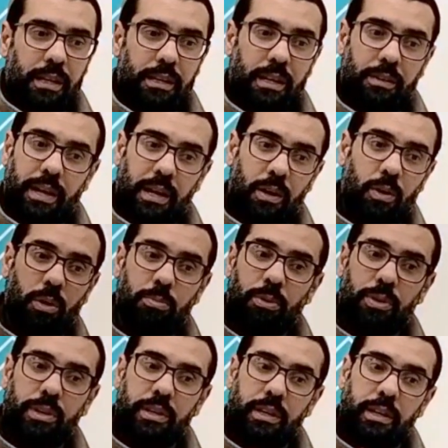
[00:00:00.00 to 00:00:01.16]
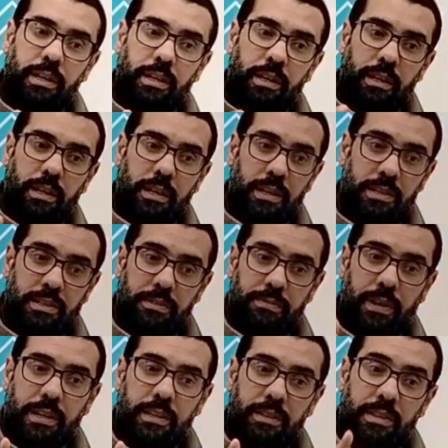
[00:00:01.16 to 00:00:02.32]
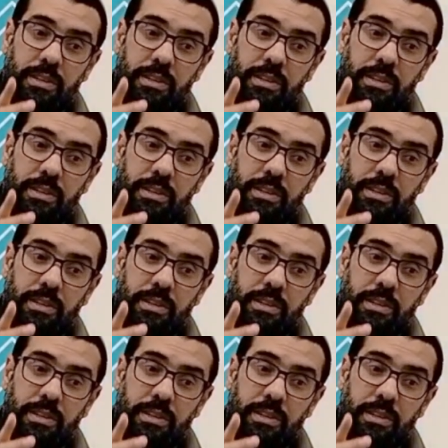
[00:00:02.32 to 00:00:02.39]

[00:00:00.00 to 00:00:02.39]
Now that whole book, he divided